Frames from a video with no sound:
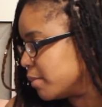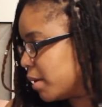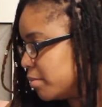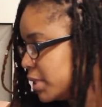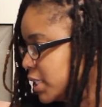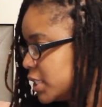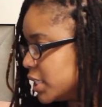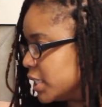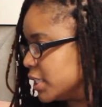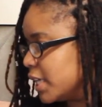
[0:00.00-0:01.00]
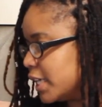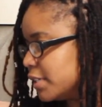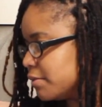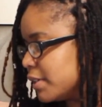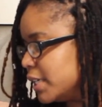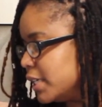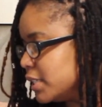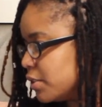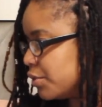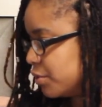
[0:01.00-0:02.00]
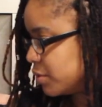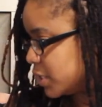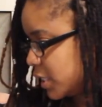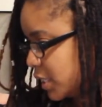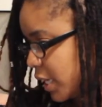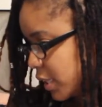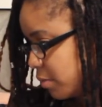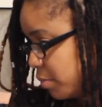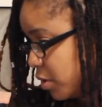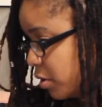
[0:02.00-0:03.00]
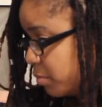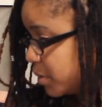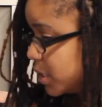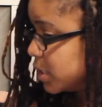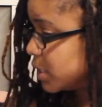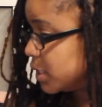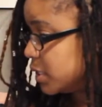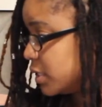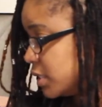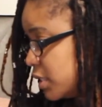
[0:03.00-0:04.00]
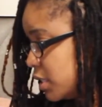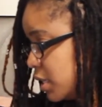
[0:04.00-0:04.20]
time I bleached it and dyed it red, so you'll see like the blonde pieces.